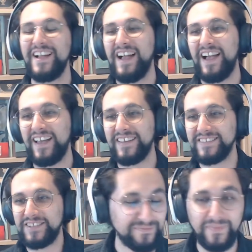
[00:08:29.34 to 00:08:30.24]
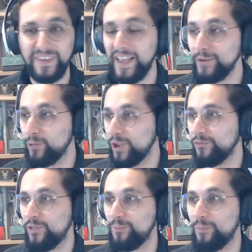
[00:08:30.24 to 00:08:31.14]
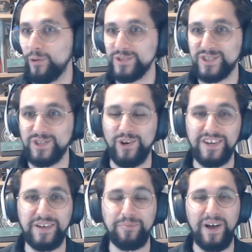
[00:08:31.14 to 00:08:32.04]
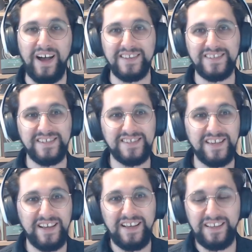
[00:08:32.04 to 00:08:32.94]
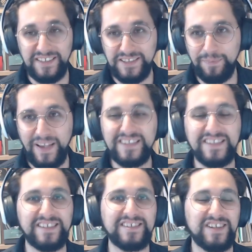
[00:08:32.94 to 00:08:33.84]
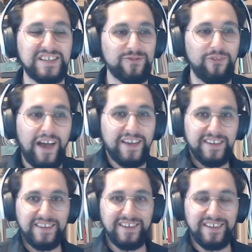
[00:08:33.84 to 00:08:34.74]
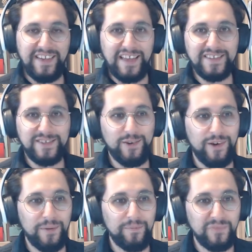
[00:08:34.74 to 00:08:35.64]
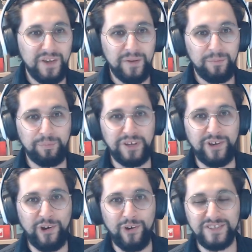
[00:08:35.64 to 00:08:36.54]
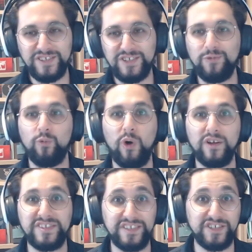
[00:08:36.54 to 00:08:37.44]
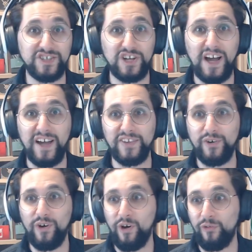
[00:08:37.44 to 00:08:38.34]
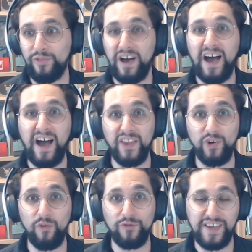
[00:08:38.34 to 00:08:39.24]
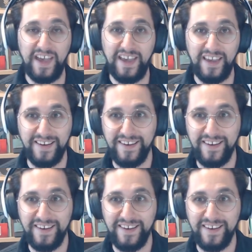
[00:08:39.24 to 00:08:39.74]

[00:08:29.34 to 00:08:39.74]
And one of the most shocking parts is he's basically just fighting against her because she wants a shard of the heart of Cain.